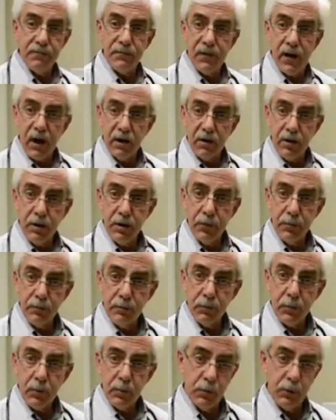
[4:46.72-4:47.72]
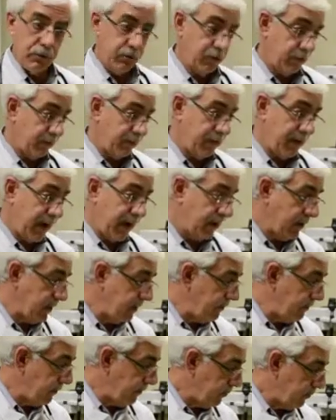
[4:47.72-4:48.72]
fogger, which are
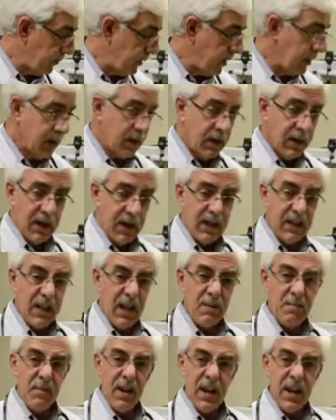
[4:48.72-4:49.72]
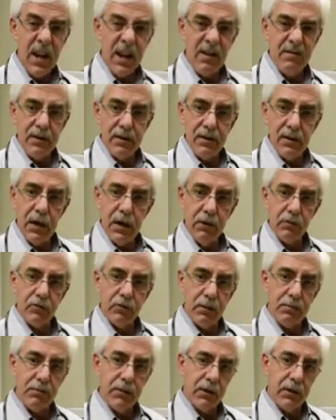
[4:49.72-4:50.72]
effective, and they may have in there
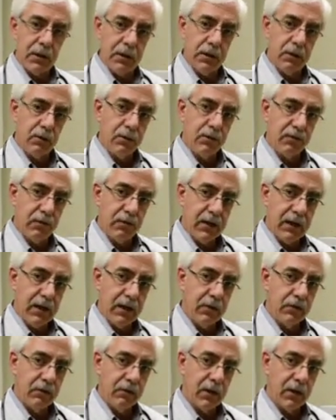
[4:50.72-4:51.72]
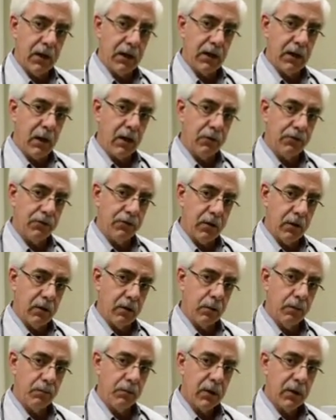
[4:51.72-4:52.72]
something to kill the fleas, and
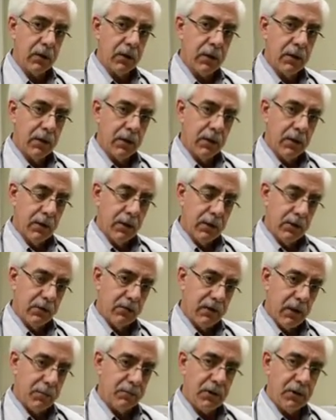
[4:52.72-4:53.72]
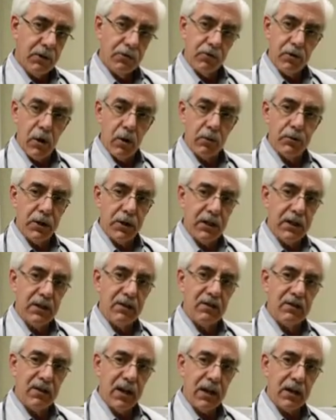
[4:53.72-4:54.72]
also something that's called an
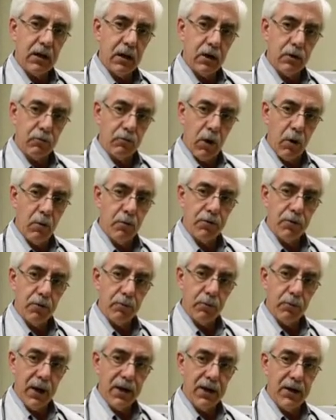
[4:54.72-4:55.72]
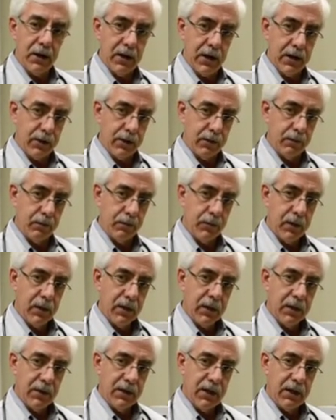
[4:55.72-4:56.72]
insect growth regulator
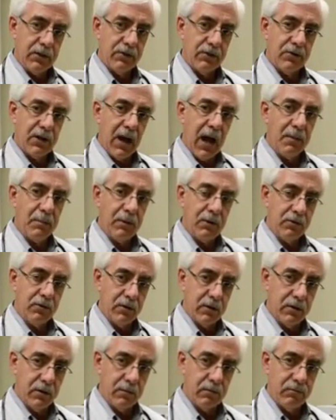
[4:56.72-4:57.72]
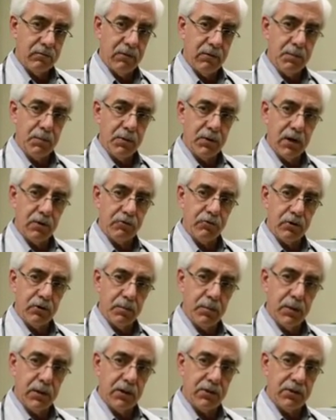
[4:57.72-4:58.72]
that stymies the reproduction
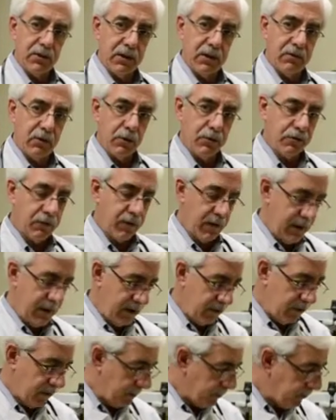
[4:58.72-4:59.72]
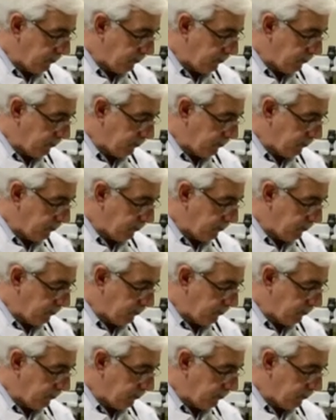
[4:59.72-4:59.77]
ability of those fleas.